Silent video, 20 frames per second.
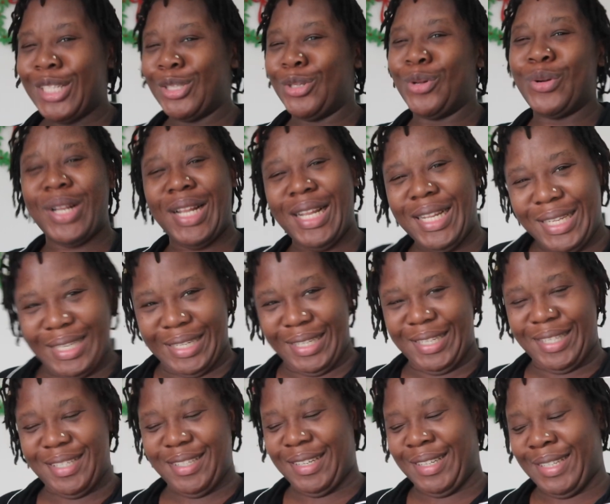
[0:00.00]
to clean.
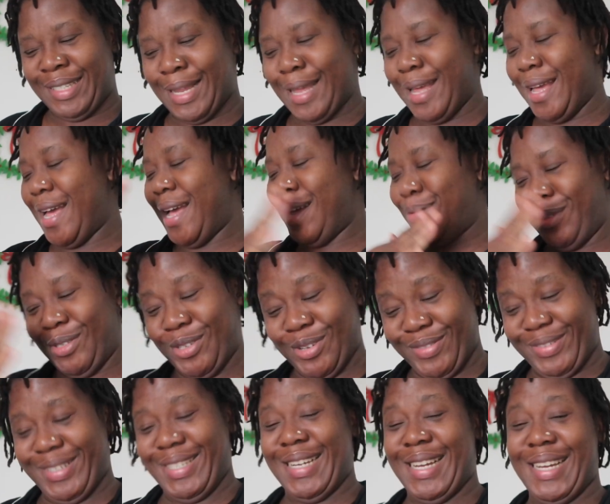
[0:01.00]
I'm
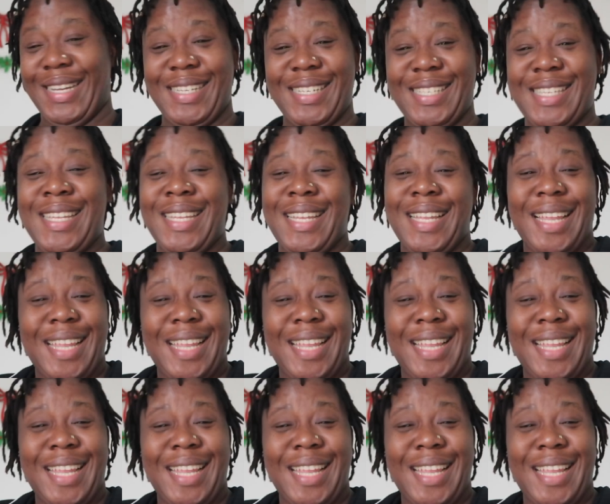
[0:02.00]
sorry, guys.